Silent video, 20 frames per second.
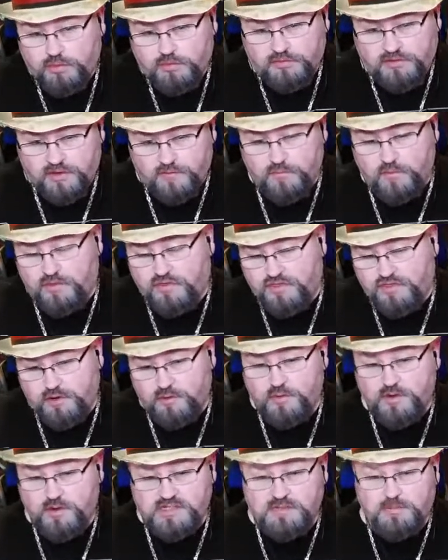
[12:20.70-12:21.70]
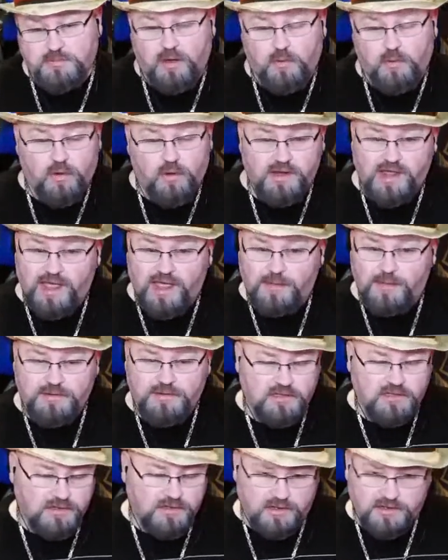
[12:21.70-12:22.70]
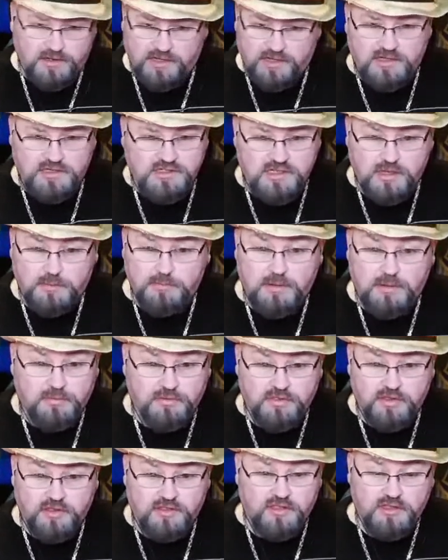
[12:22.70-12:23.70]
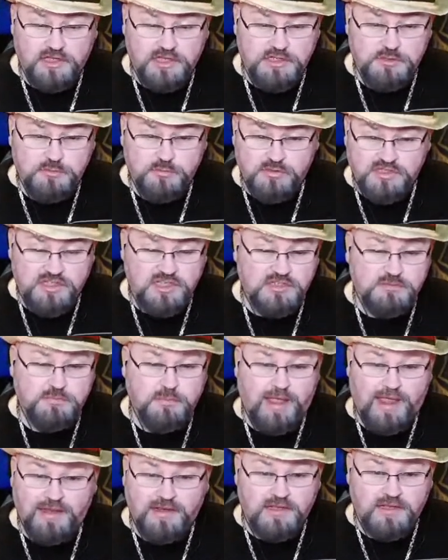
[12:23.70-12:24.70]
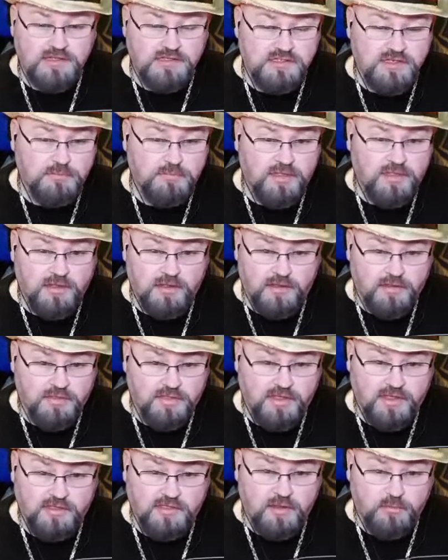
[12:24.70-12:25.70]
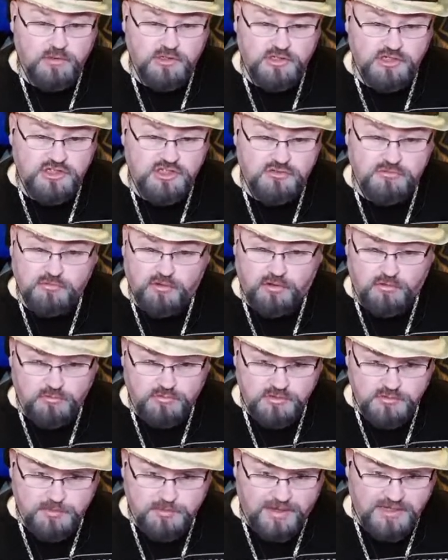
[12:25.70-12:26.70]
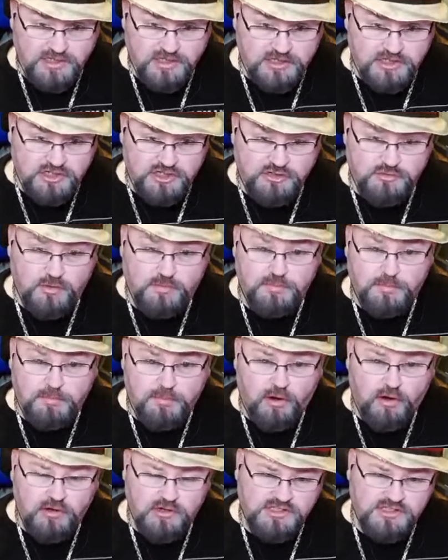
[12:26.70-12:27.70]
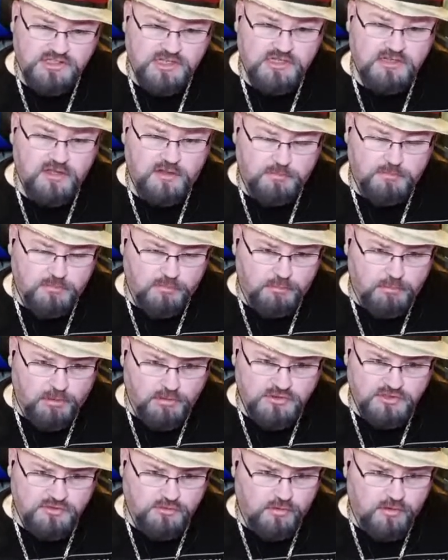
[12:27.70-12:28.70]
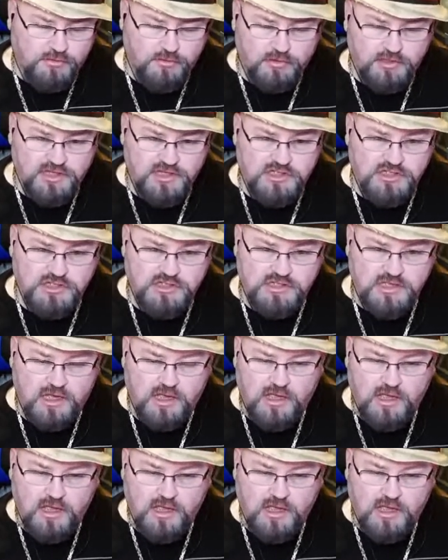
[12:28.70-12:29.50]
different theories about what happened. Again, some people think the legion was disbanded. Some think they were just basically stripped apart and sent to bolster other legions.